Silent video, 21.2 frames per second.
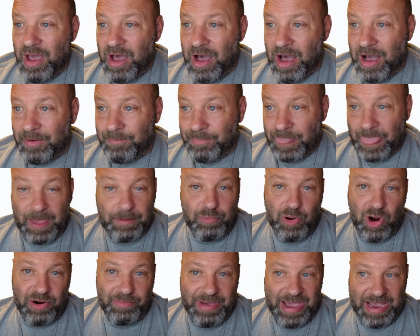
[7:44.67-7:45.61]
I
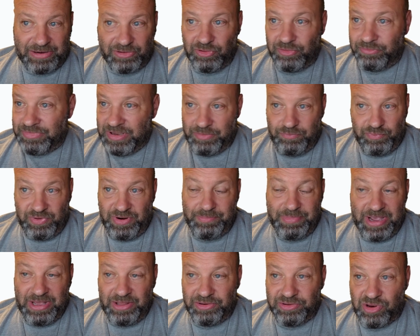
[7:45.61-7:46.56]
brought it back to them. They
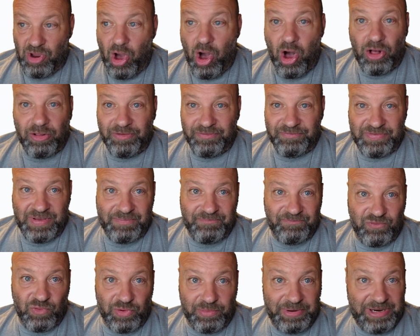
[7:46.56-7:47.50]
rebalanced all of them
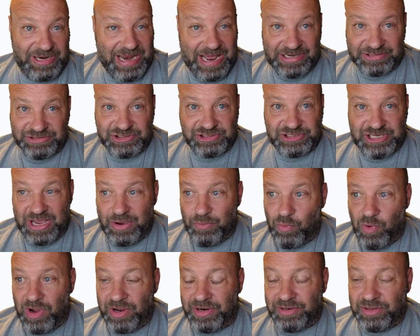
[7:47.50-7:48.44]
for me, not just that
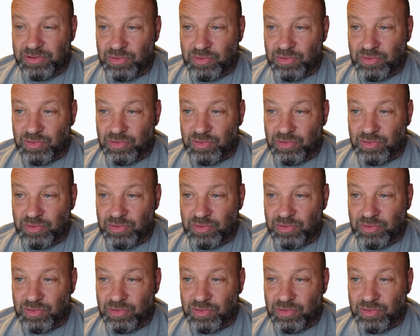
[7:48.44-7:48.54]
one.